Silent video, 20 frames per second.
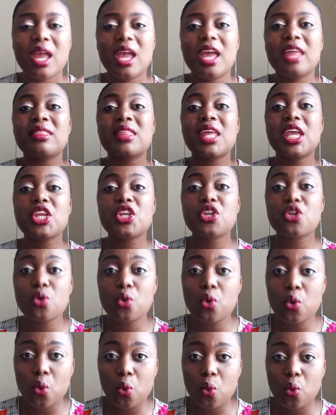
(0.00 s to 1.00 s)
and the
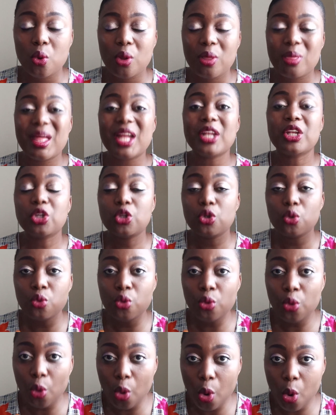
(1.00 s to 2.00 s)
you that you
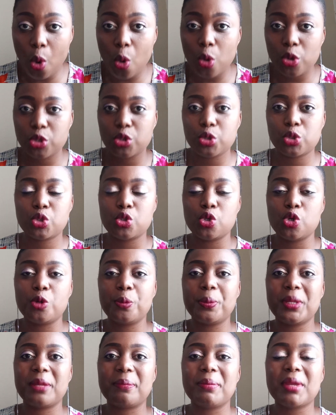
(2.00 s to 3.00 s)
know you
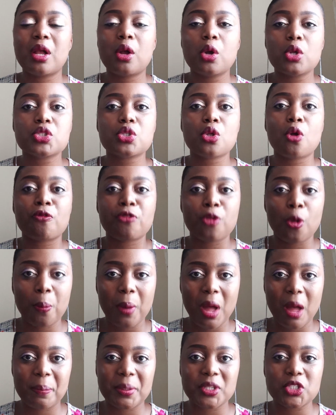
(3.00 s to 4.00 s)
should be because of your
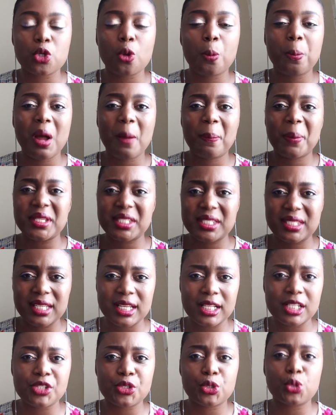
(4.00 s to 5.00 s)
purpose. Your purpose
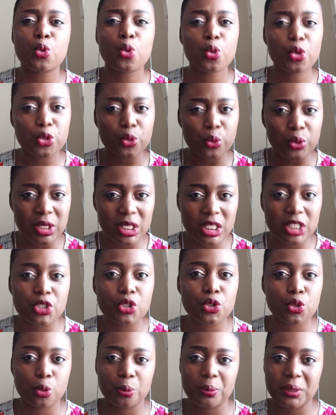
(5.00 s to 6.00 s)
tells you who you need
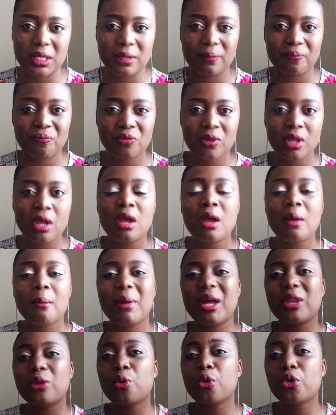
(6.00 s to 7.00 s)
to be.
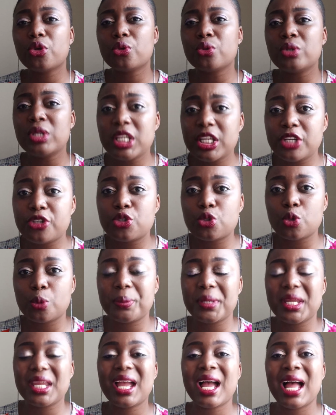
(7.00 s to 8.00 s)
But who you need to
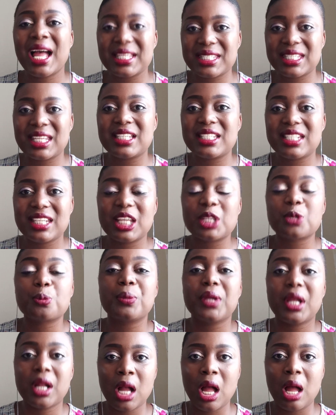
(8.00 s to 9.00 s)
be hasn't yet
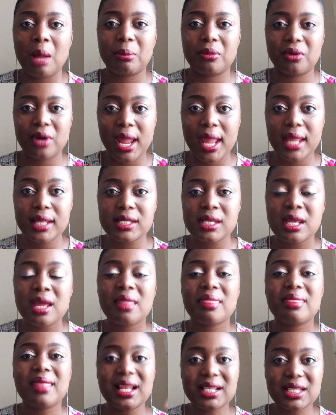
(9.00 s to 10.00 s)
become, right?
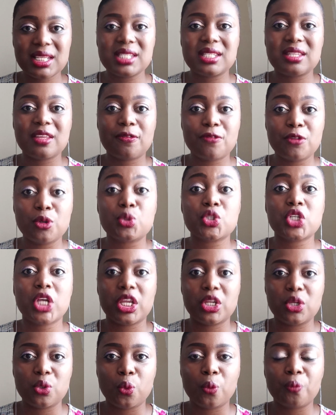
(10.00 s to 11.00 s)
That is the future
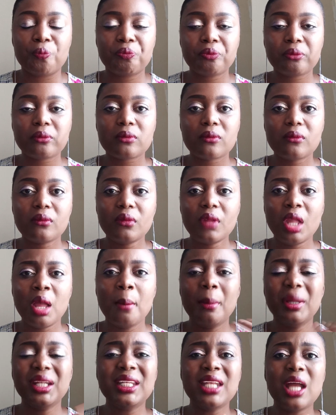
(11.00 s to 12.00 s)
you.
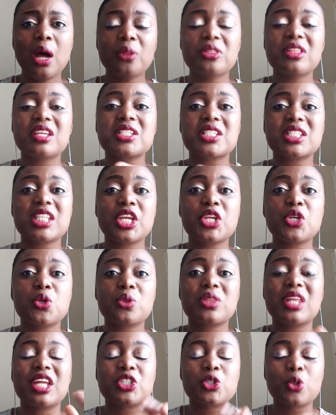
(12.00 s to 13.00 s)
But now there's the you
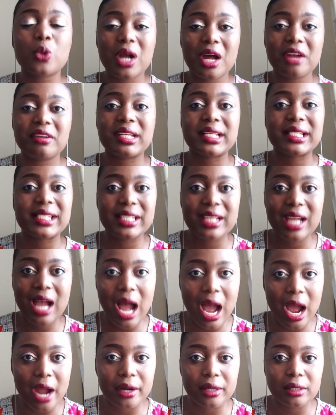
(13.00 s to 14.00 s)
that you currently
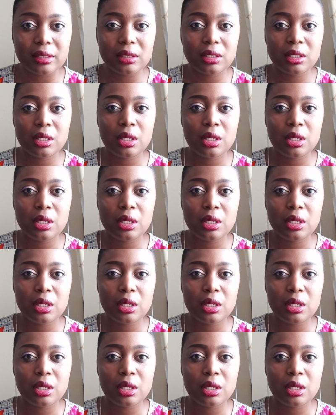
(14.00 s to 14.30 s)
are.